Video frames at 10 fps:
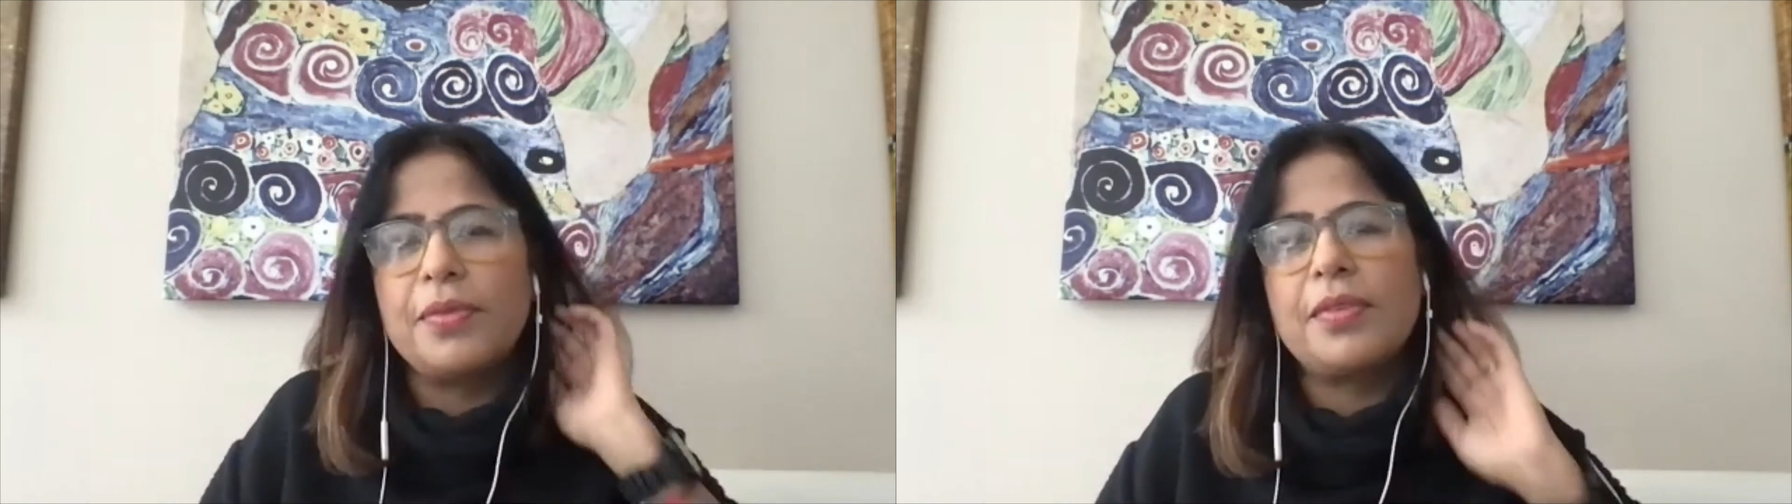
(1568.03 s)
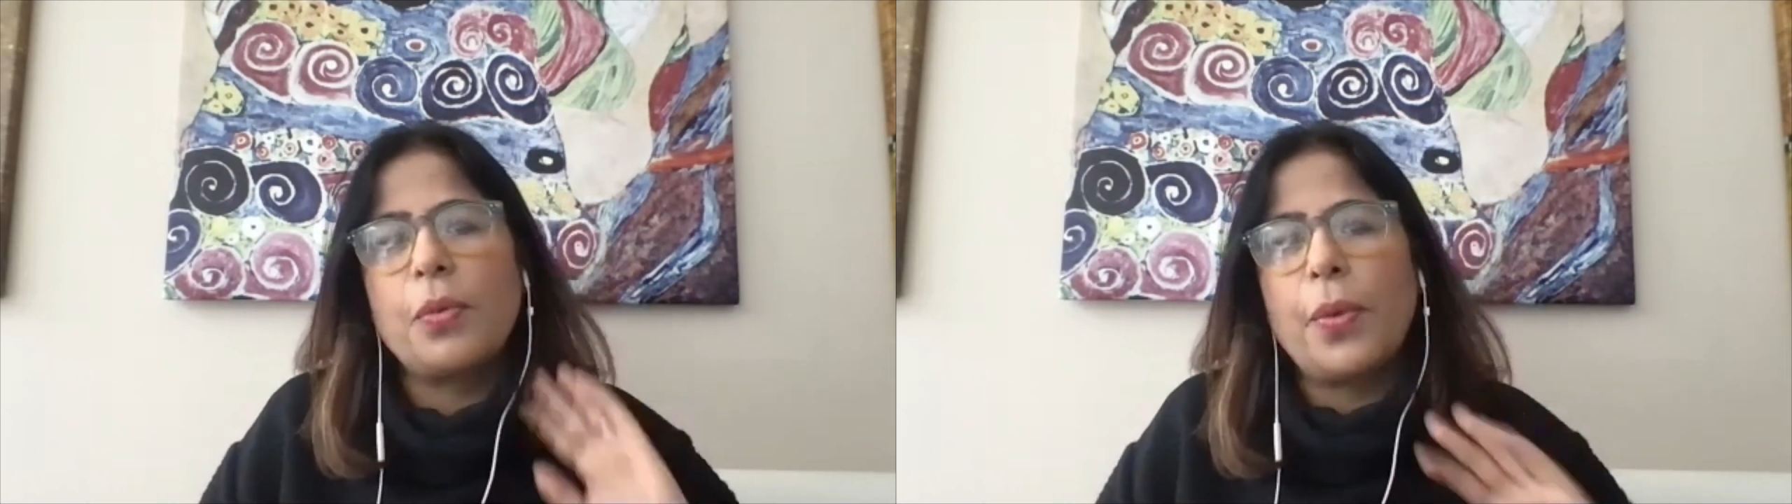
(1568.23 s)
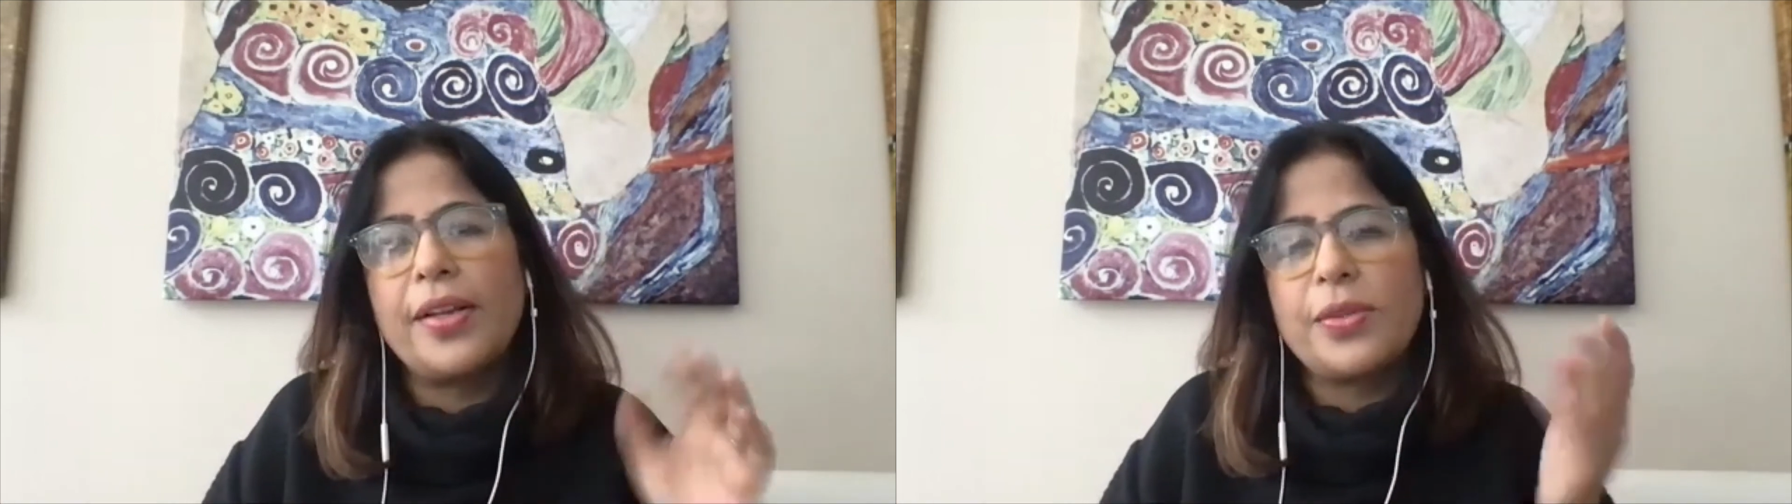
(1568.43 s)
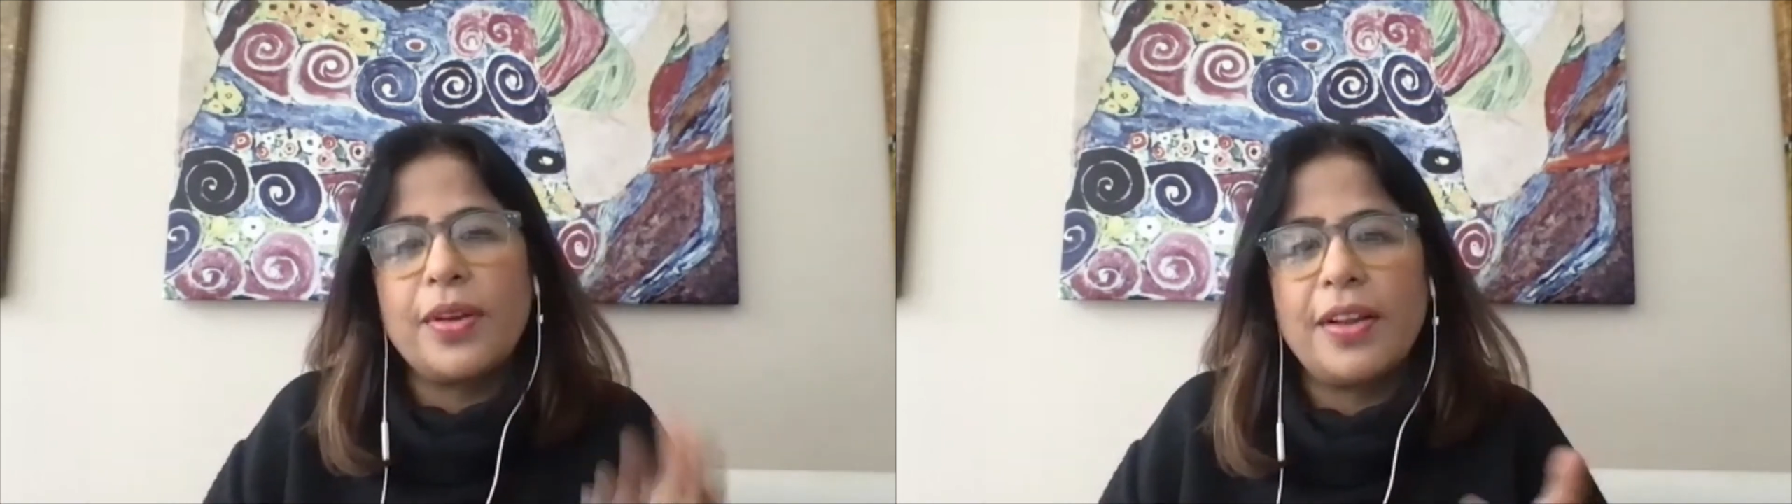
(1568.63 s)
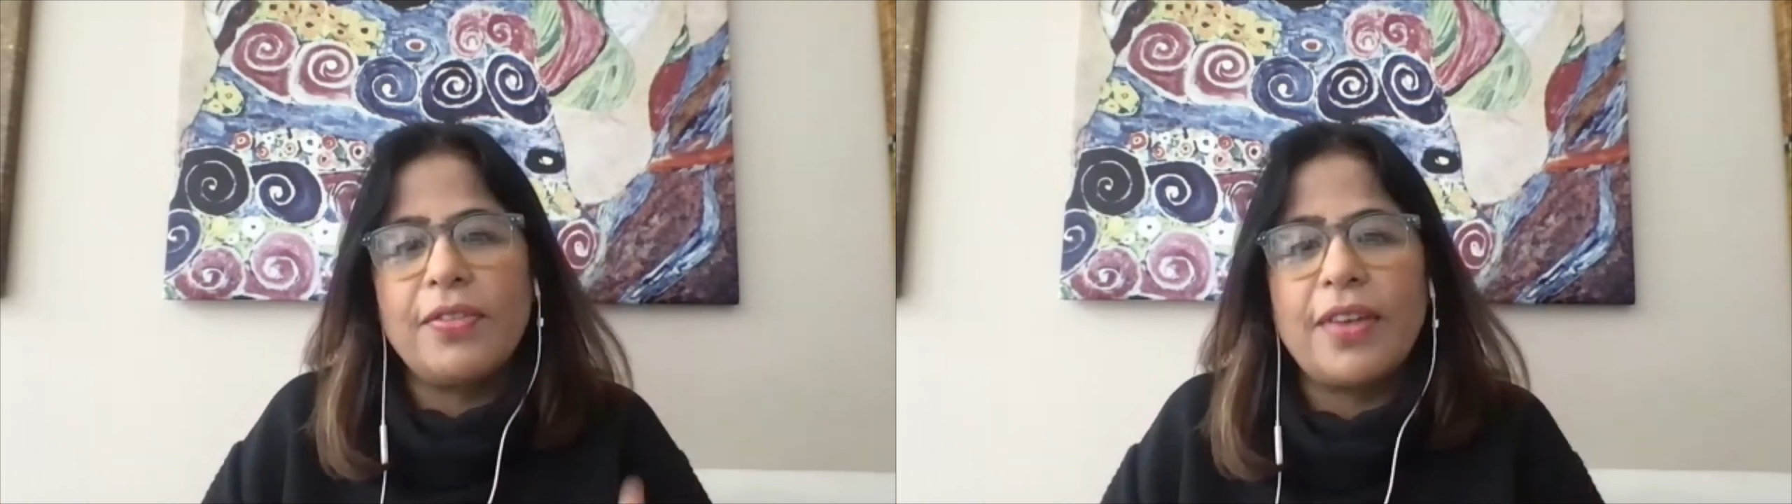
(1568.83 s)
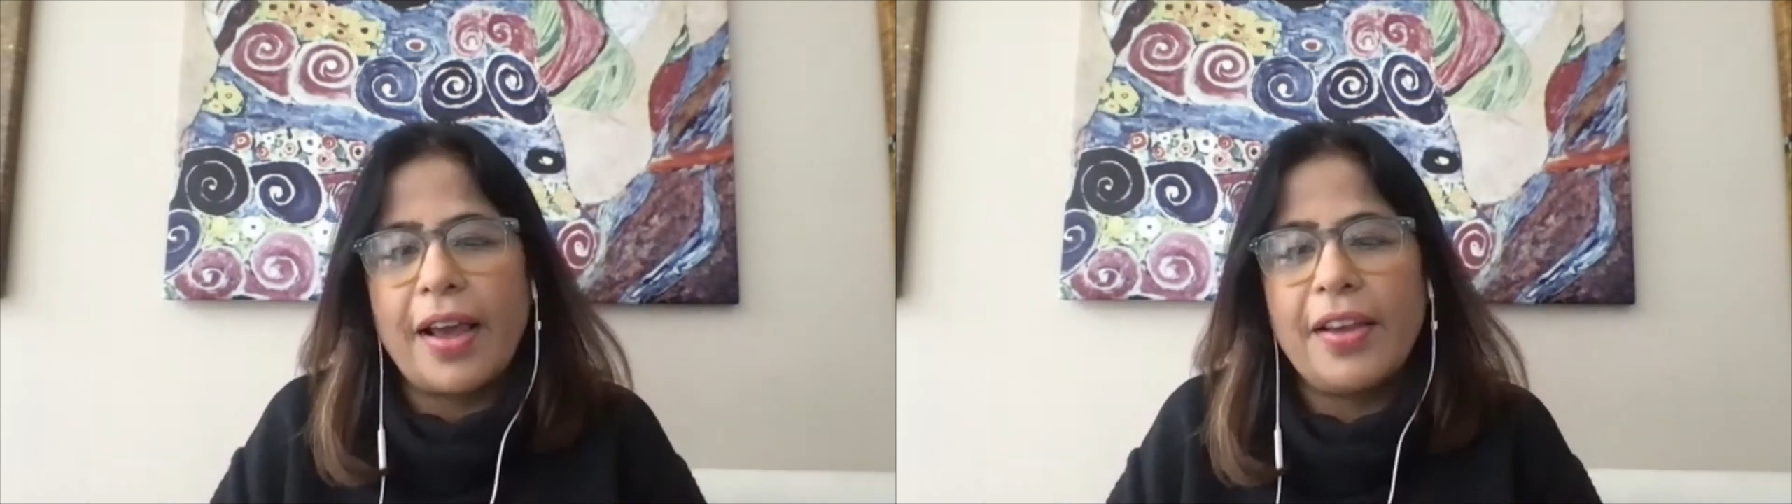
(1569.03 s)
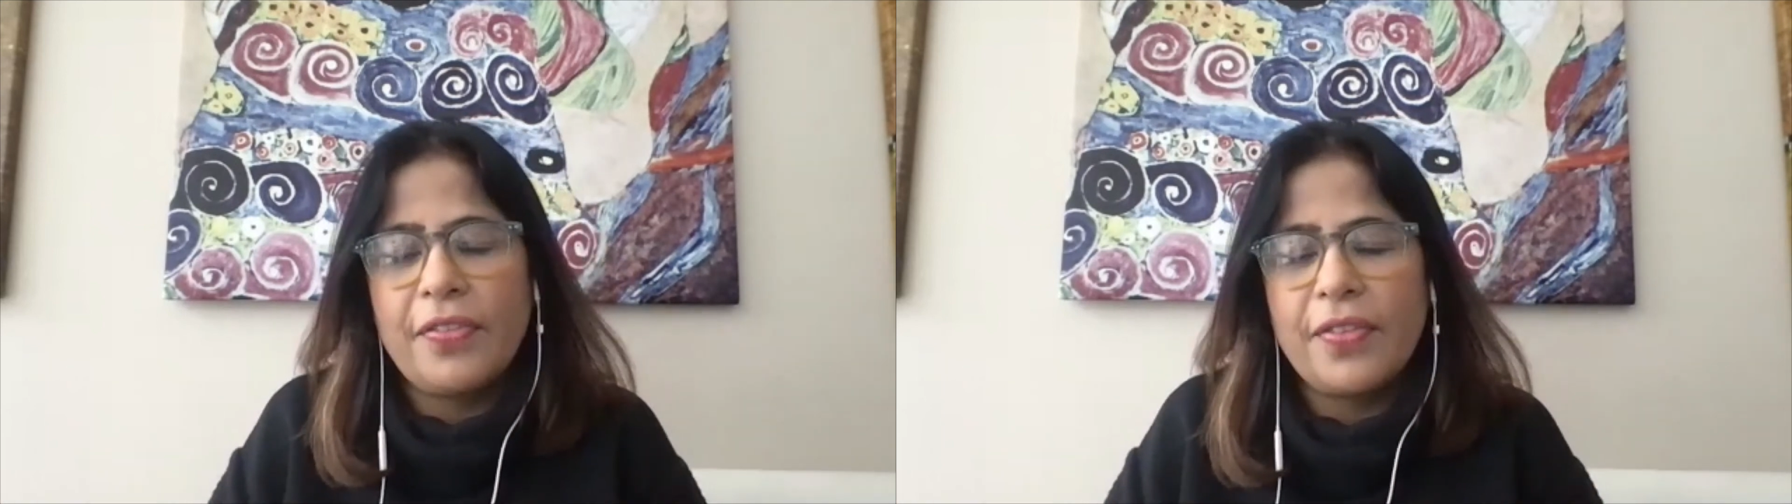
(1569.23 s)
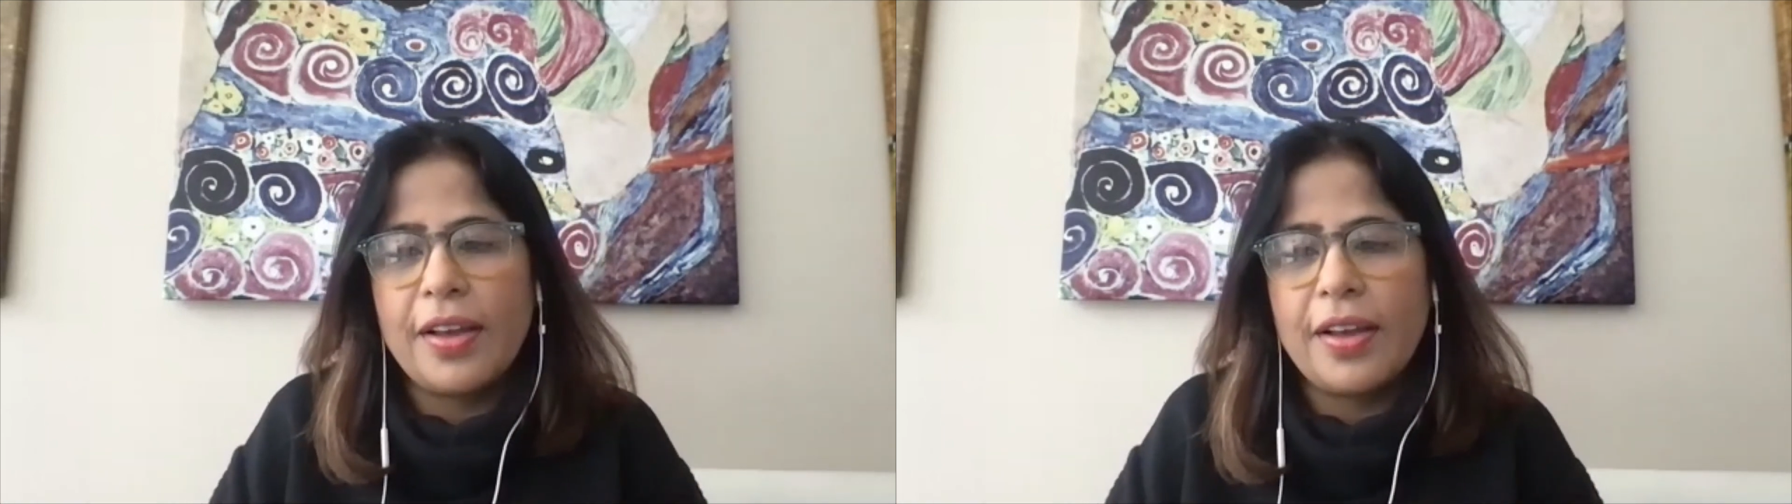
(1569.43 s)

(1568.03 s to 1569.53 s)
the way to live life